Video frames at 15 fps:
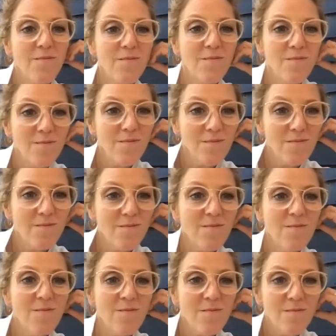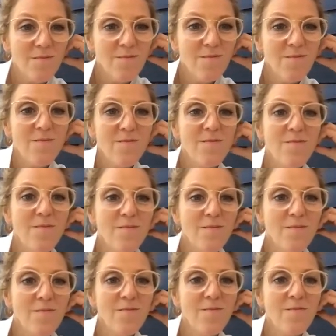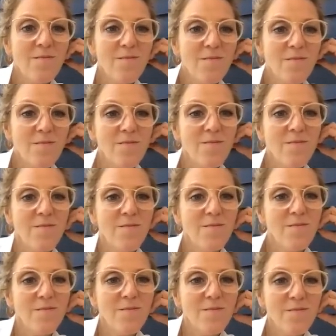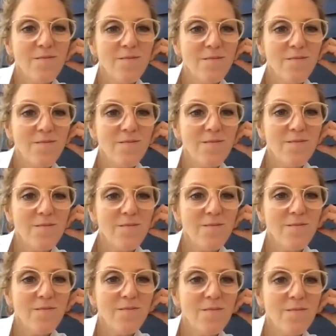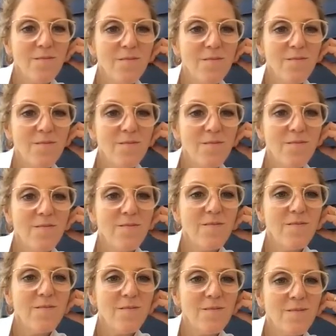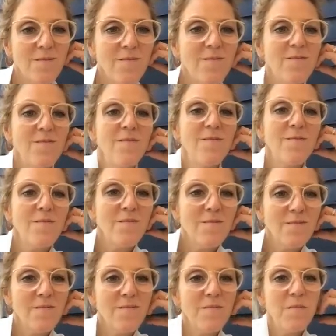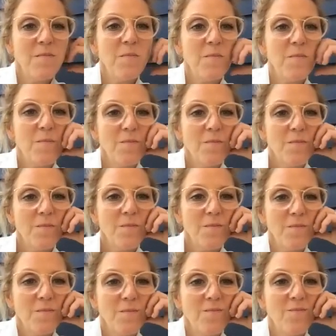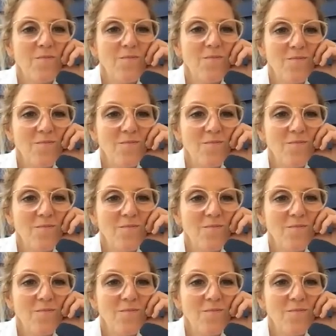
(silent)